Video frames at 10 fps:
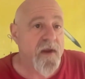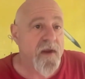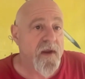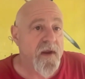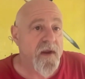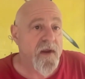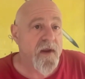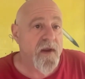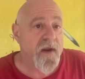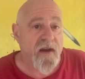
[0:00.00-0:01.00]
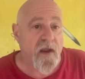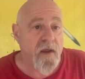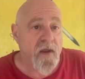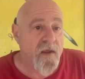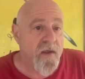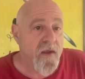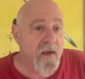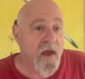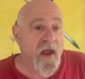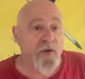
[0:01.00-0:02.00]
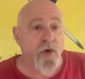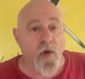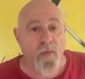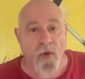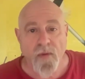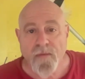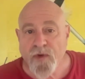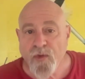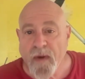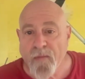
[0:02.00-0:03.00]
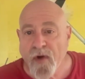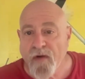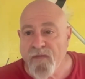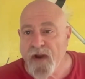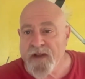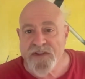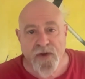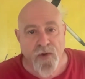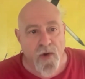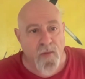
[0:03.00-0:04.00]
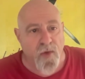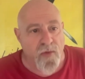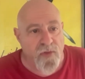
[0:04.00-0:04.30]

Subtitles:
they're going to be a contender. Neurable, you remember our friends at Neurable?